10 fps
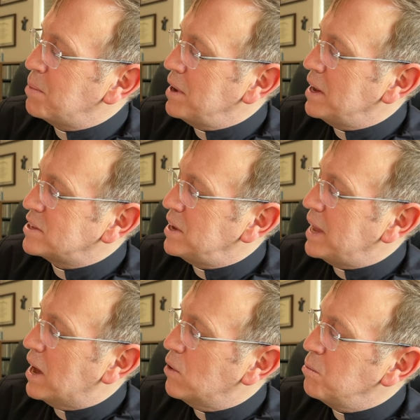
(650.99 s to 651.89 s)
And it's a
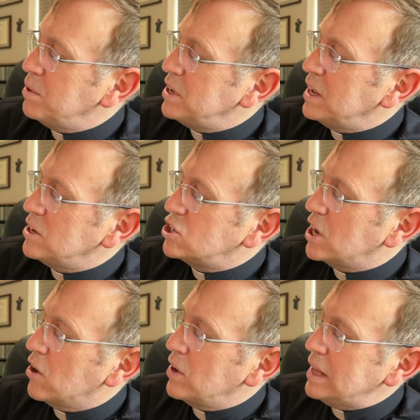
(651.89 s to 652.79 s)
noun meaning
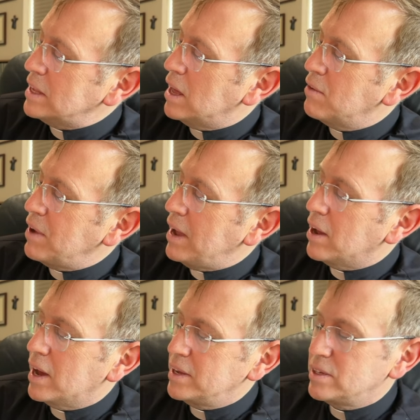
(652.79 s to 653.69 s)
charity, love, and
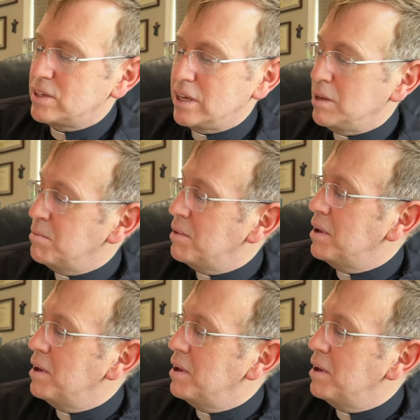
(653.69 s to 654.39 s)
high esteem.